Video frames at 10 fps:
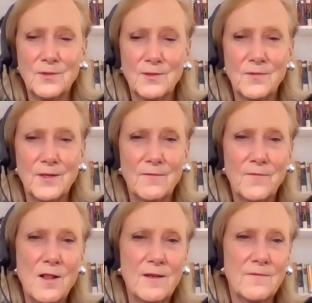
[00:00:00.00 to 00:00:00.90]
that of
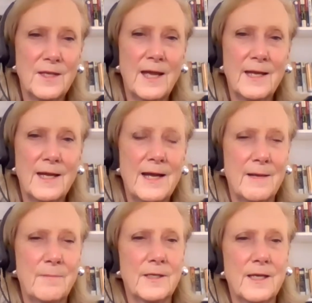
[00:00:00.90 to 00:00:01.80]
all of the AI
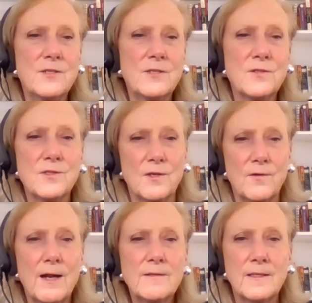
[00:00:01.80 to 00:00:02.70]
applications that
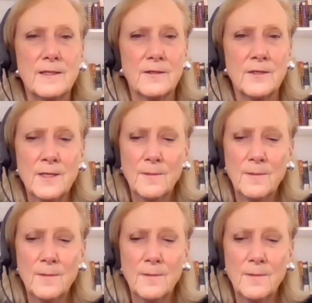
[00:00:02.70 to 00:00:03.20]
are out there,